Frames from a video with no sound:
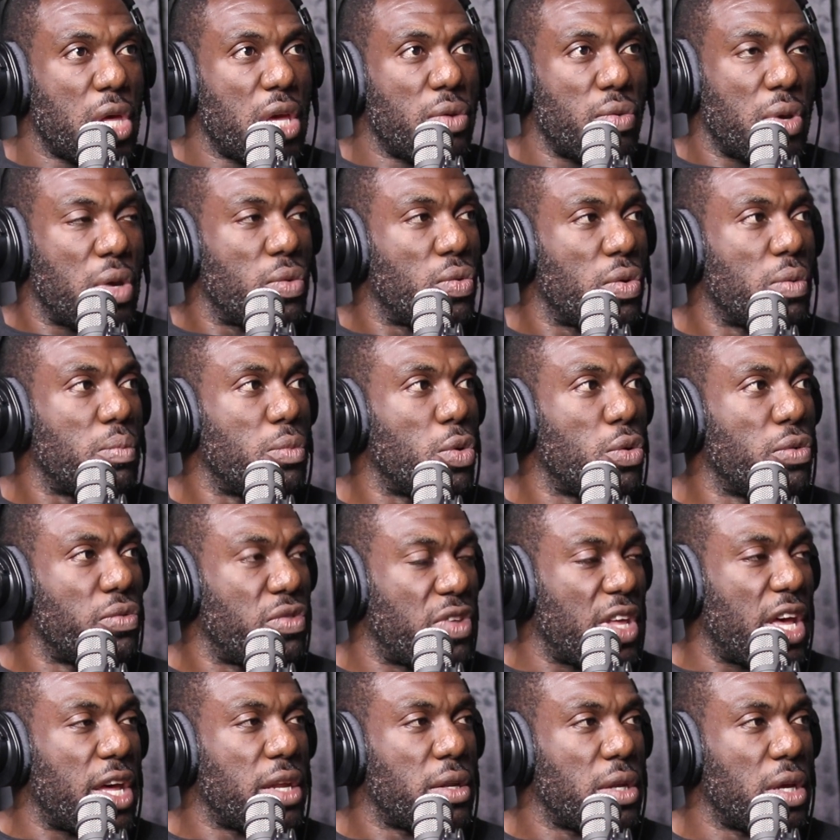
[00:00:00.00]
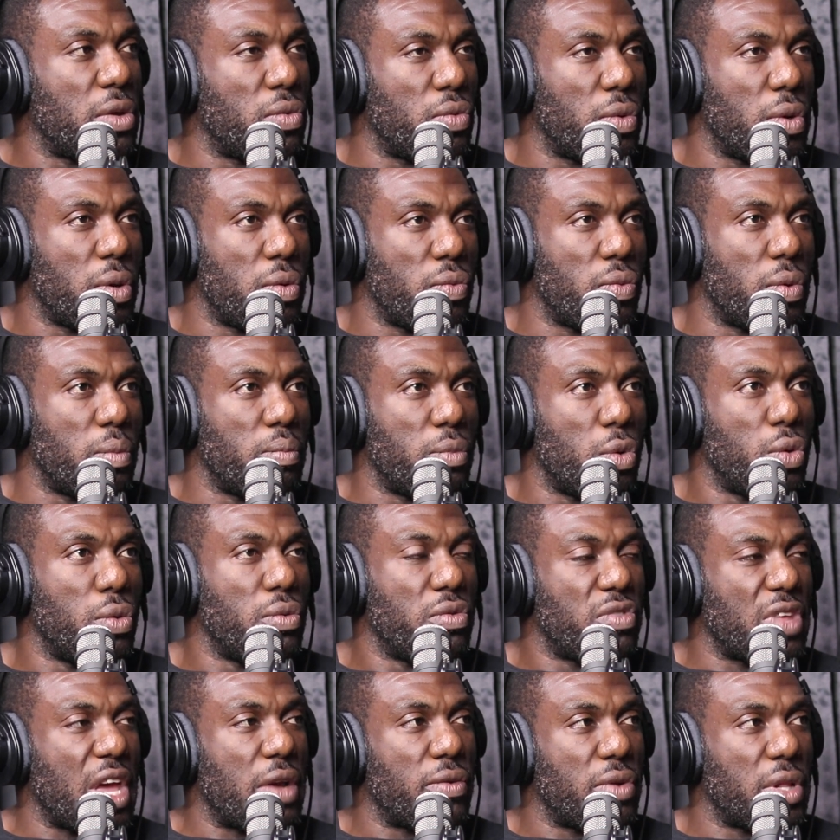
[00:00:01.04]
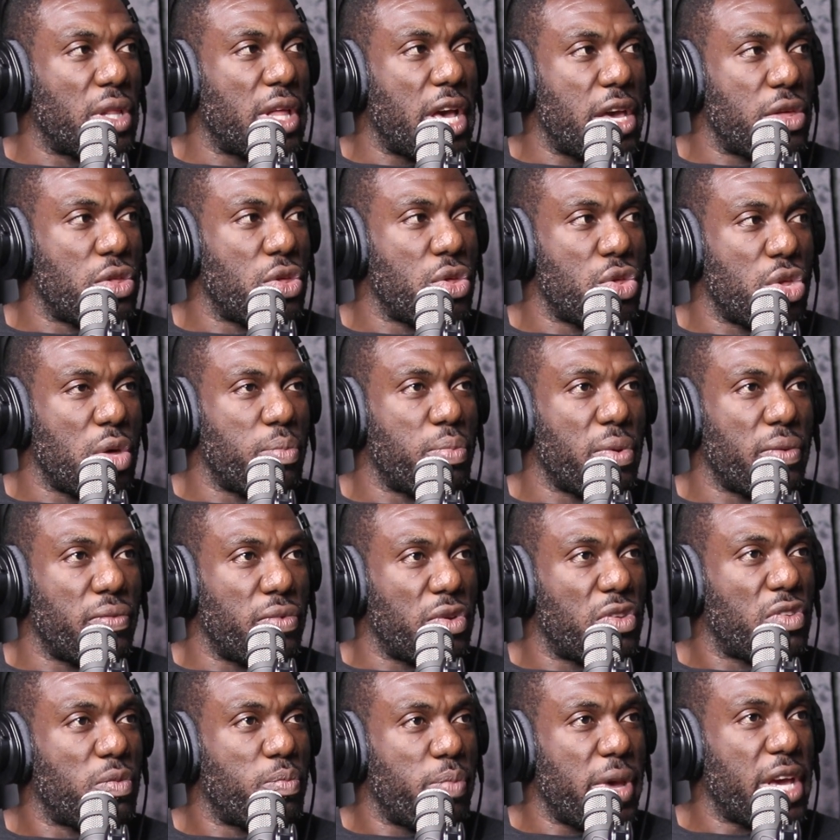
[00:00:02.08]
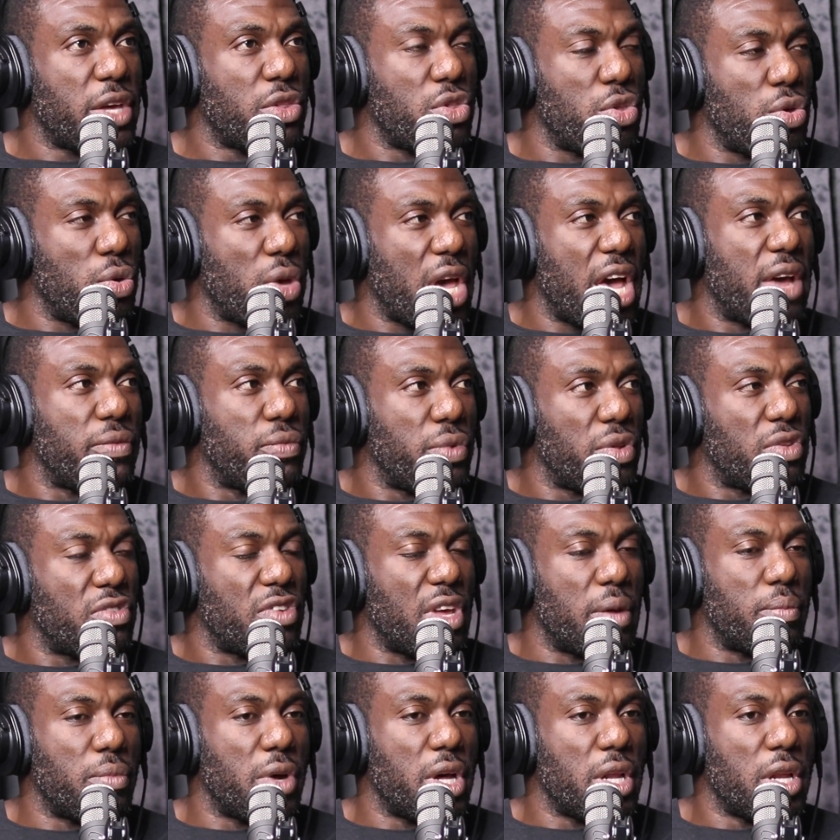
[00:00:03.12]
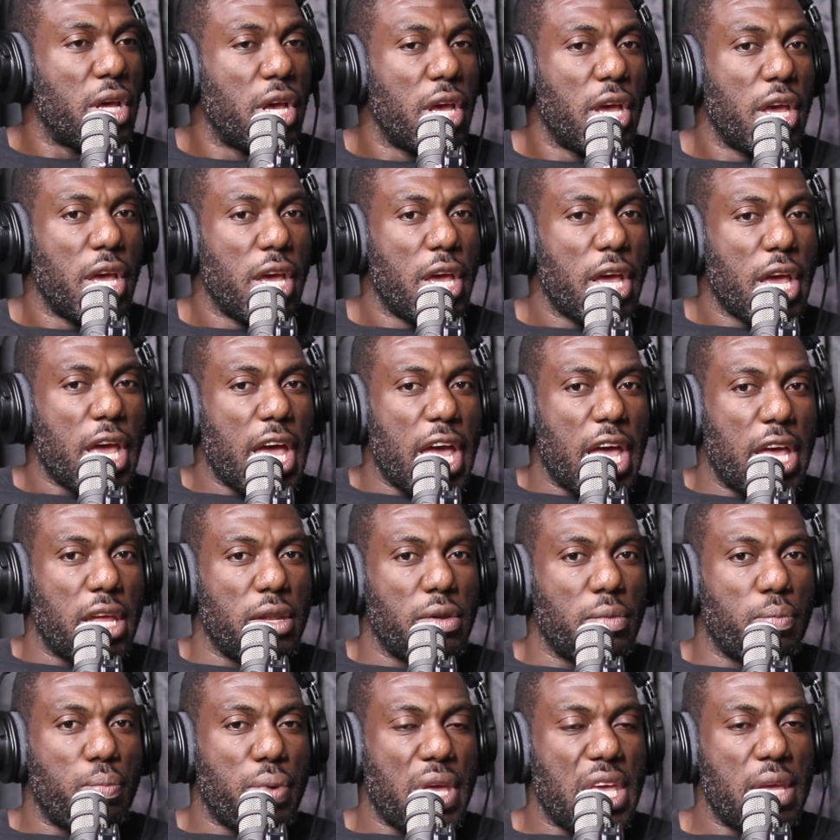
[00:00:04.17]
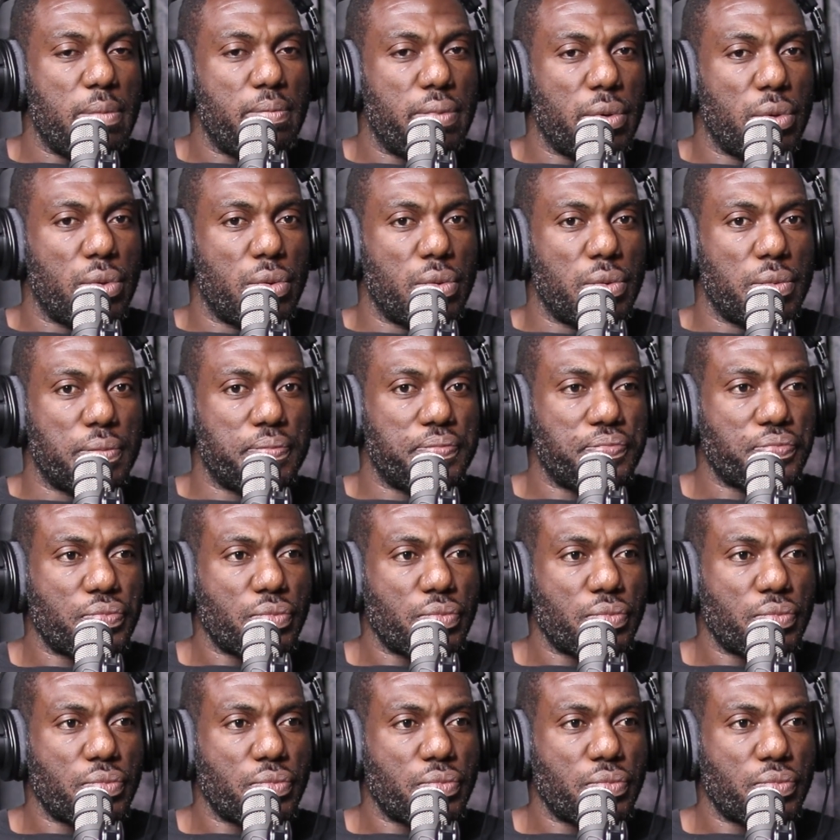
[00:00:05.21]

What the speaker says: It removes that. It removes that relationship of respect you have with someone. And people